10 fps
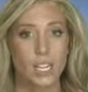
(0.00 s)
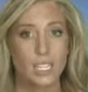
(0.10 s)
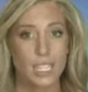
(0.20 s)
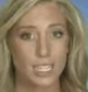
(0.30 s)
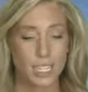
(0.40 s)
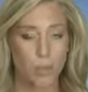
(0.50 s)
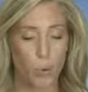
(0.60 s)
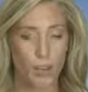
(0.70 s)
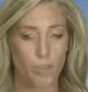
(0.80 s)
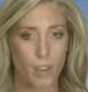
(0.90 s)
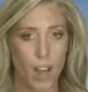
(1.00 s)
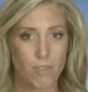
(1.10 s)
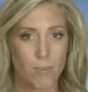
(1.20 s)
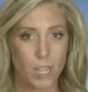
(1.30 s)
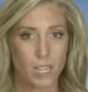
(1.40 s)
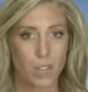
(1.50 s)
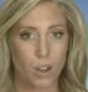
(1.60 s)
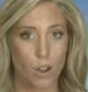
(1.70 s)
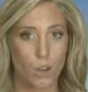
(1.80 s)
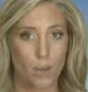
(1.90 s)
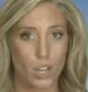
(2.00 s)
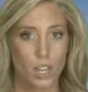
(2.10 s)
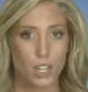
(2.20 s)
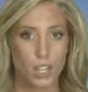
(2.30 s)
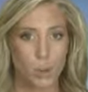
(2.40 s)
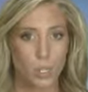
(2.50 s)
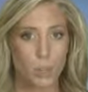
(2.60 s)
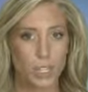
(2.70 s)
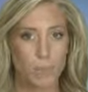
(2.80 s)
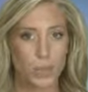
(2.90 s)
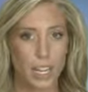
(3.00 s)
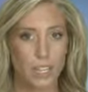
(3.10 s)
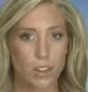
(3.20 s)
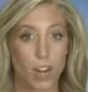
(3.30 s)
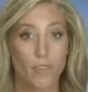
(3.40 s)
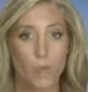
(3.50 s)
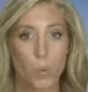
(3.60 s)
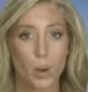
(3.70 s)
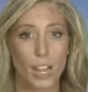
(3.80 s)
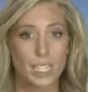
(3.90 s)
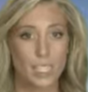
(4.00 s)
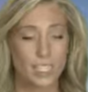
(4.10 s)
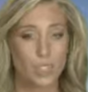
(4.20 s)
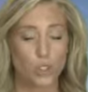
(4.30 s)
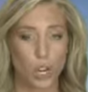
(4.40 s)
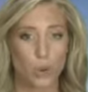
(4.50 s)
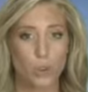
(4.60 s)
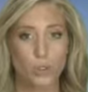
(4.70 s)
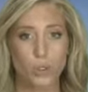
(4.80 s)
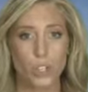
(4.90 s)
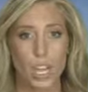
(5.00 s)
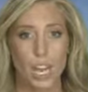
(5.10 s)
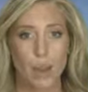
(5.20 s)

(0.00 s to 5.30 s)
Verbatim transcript: 16.5 million owed to its principal lender and former ACC shareholders.